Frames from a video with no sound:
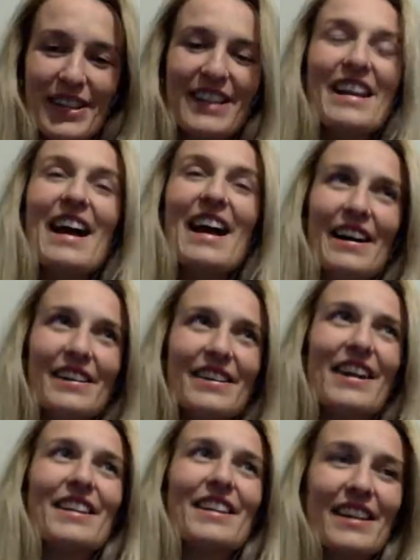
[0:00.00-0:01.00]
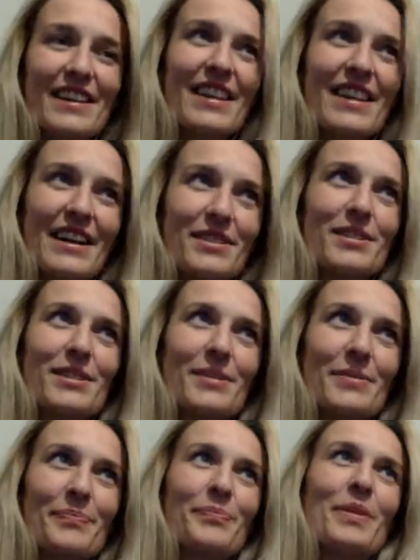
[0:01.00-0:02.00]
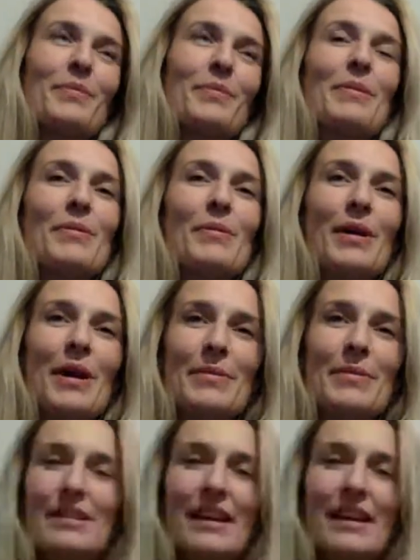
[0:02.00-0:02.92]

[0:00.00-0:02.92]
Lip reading: Yeah, I think that's maybe where I missed it.